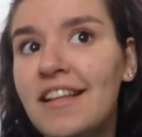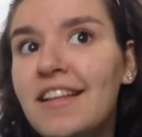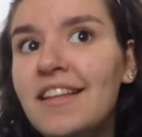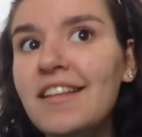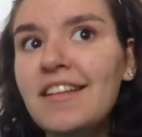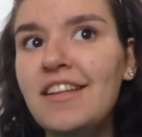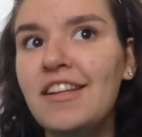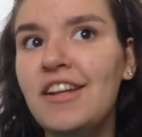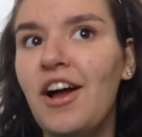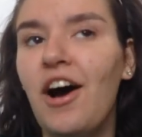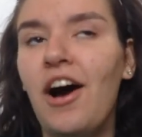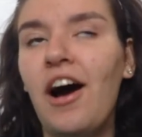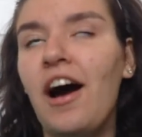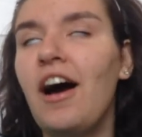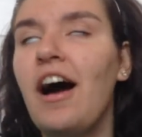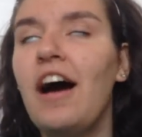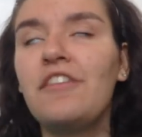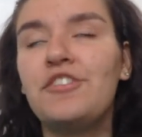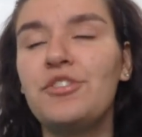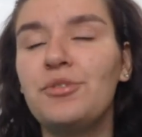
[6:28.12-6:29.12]
you know, I'll
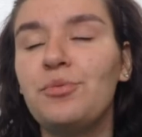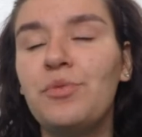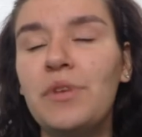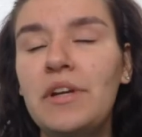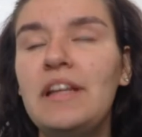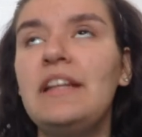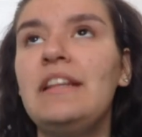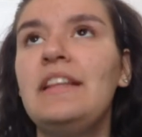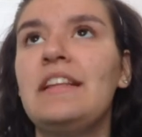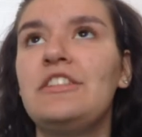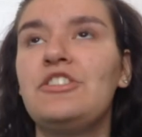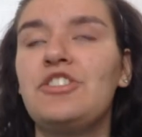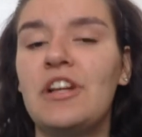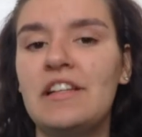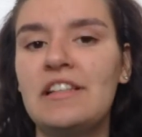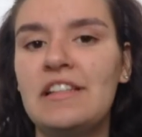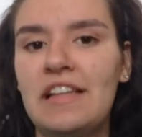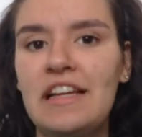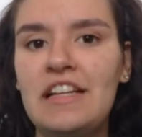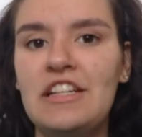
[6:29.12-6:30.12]
have to read the
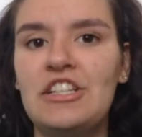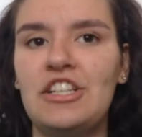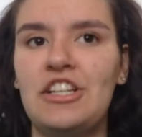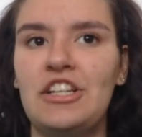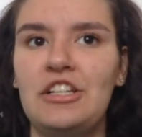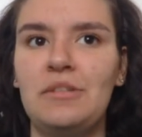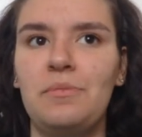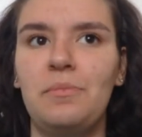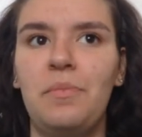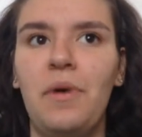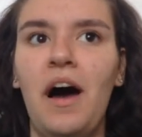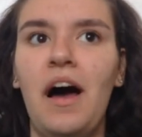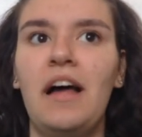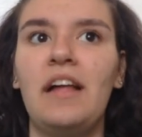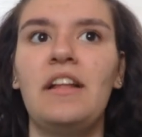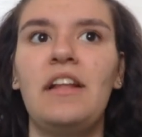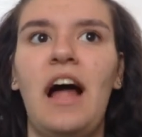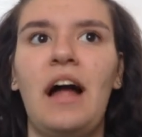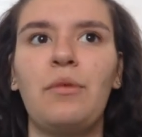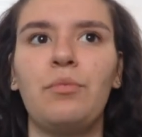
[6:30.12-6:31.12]
translations, but
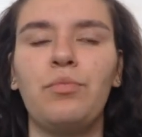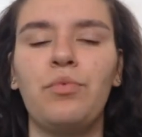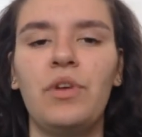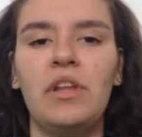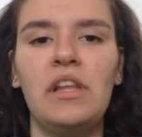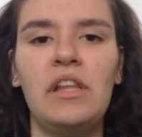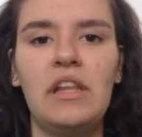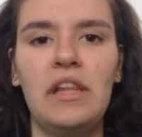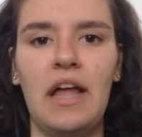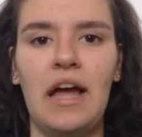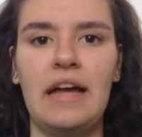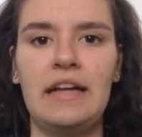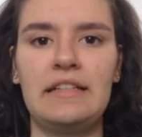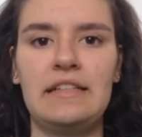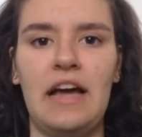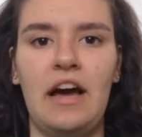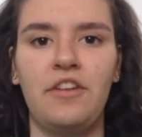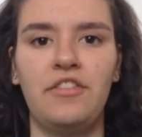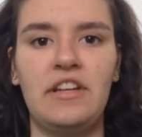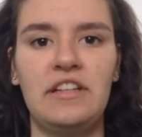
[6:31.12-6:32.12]
I really liked
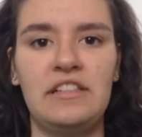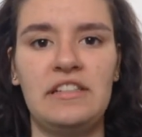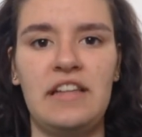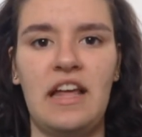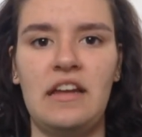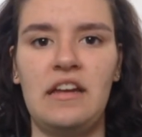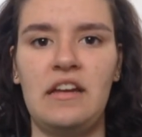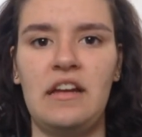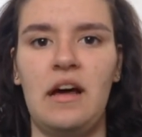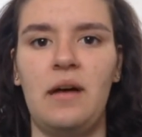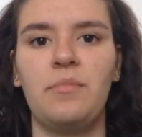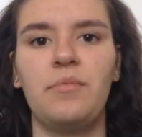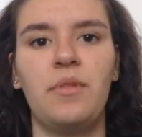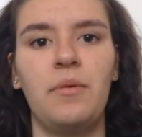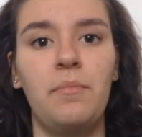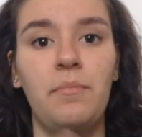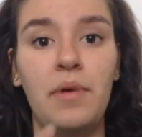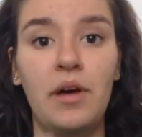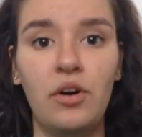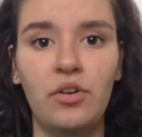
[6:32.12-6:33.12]
how they set it up, the
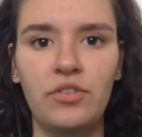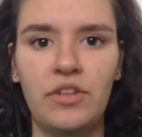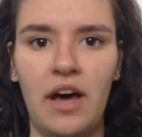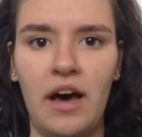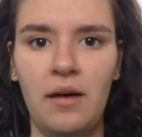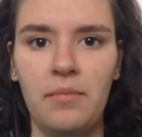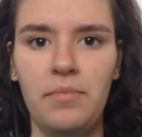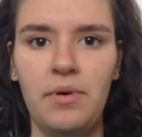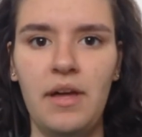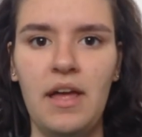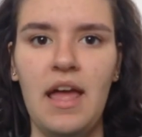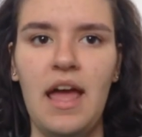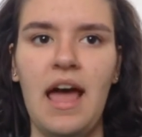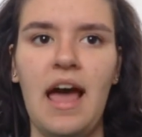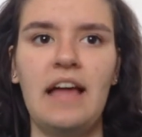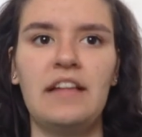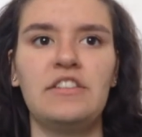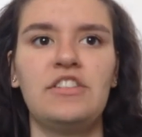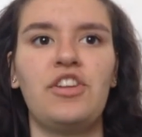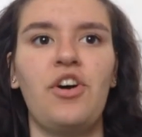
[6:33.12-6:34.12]
build up.
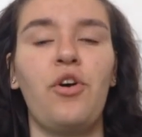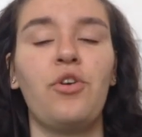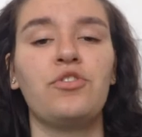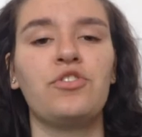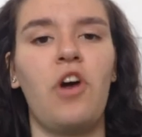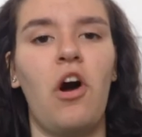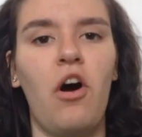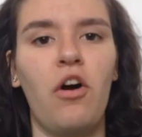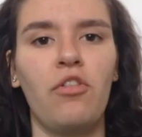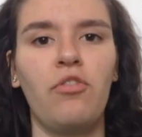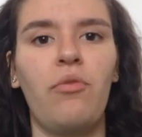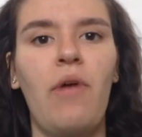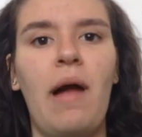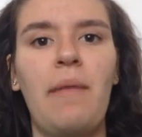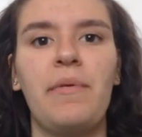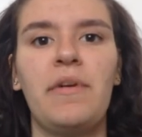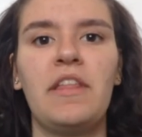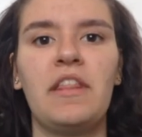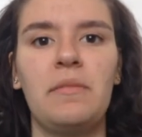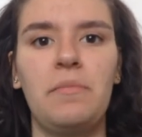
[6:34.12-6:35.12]
And so it was all the
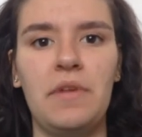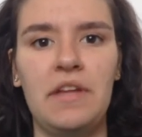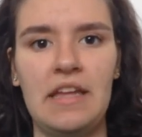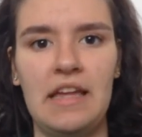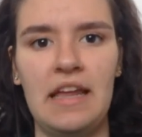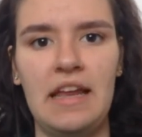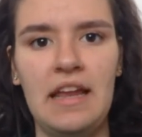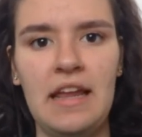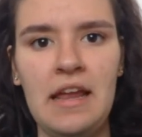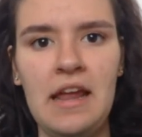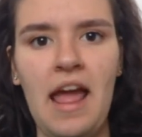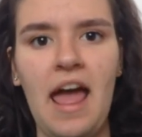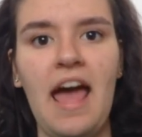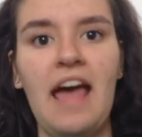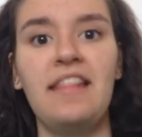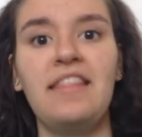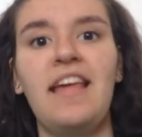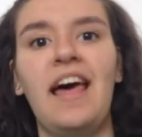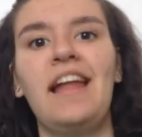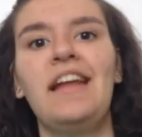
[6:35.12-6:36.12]
rapping at the beginning
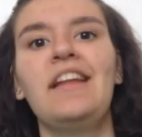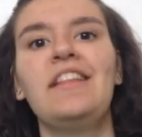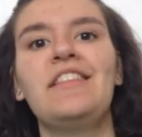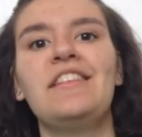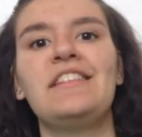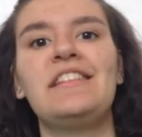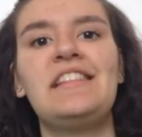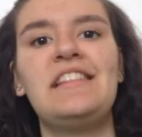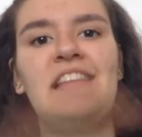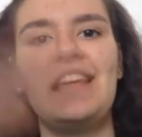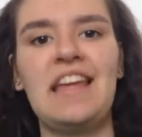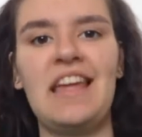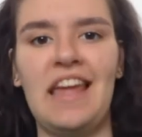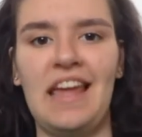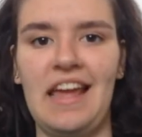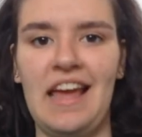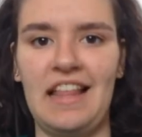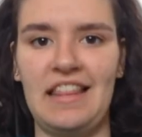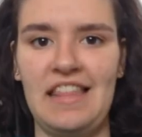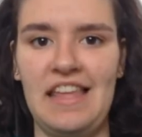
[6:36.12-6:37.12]
and then the
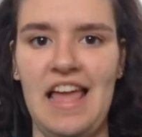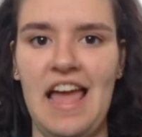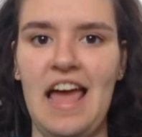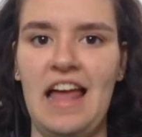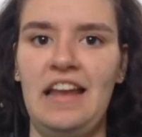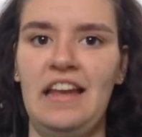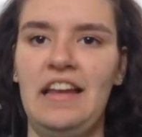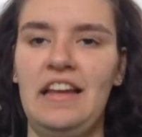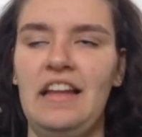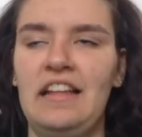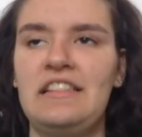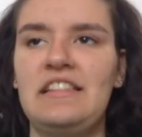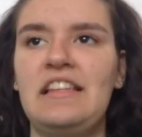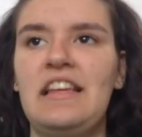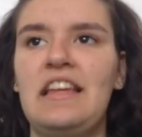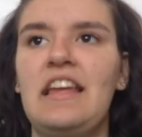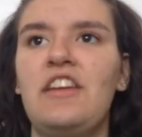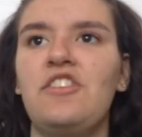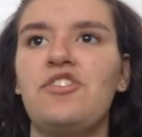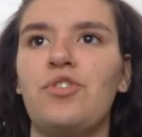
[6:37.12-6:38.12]
singing at the end, and the
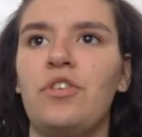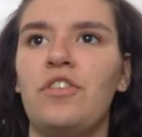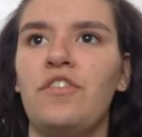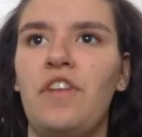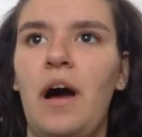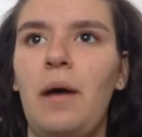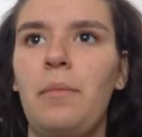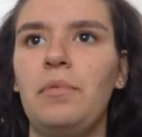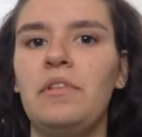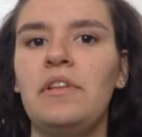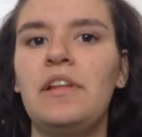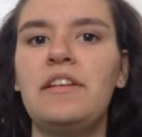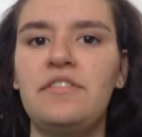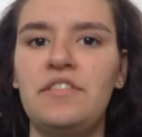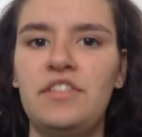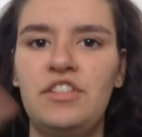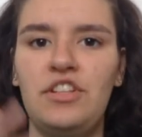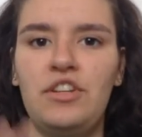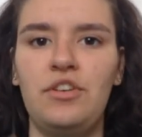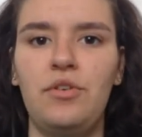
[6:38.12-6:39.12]
singing sort of
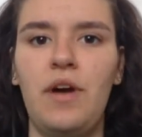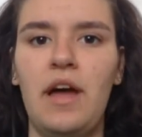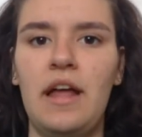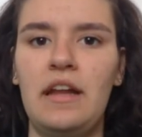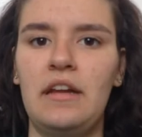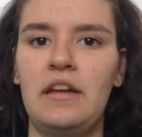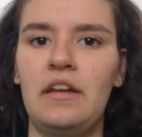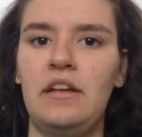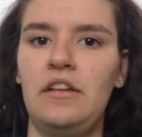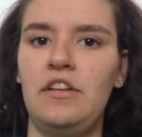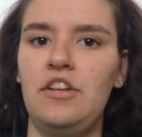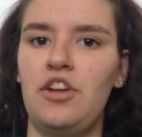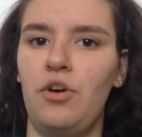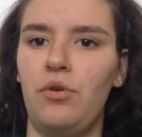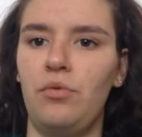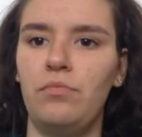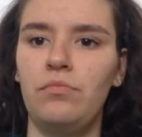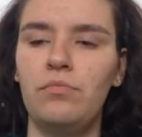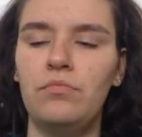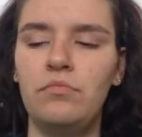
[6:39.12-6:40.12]
uplifts you, and it, you
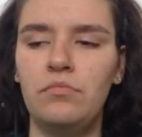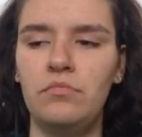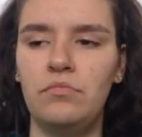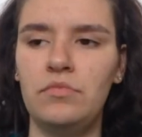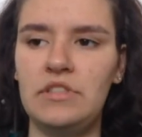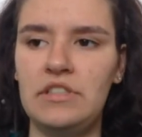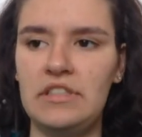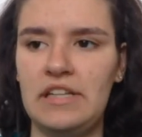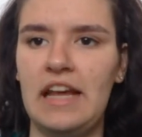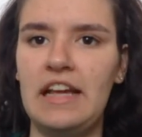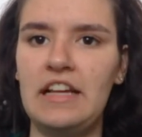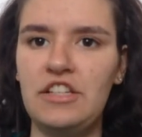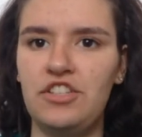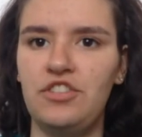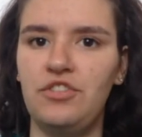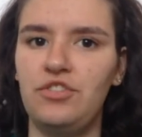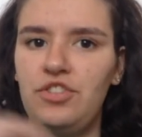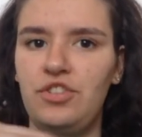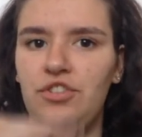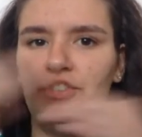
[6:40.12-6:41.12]
know, takes
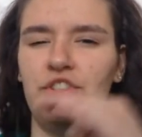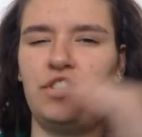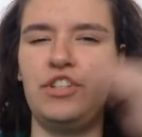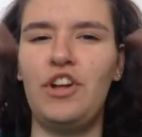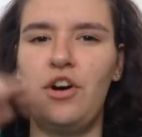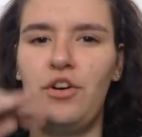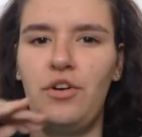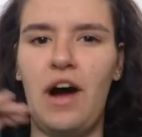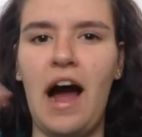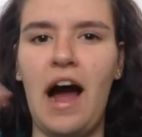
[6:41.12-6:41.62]
you to, you know,